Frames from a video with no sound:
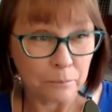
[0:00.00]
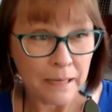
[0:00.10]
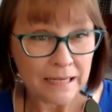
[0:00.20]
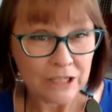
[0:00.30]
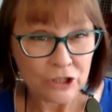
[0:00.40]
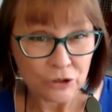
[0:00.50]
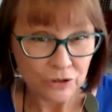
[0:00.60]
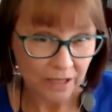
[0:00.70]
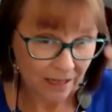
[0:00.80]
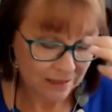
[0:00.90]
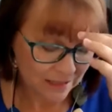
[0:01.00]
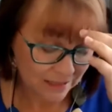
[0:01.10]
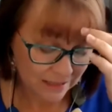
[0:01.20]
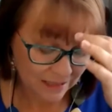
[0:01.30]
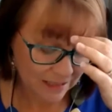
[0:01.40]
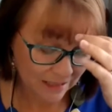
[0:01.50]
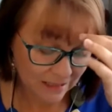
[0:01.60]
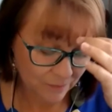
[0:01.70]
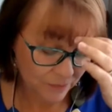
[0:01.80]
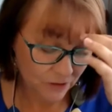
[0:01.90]
back in
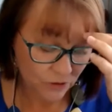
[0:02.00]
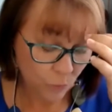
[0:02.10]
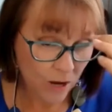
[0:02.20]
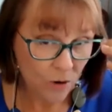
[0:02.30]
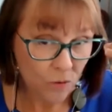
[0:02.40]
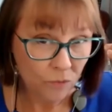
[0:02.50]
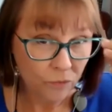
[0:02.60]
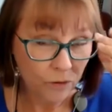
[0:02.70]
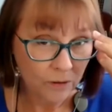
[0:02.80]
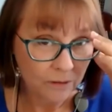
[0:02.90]
2012,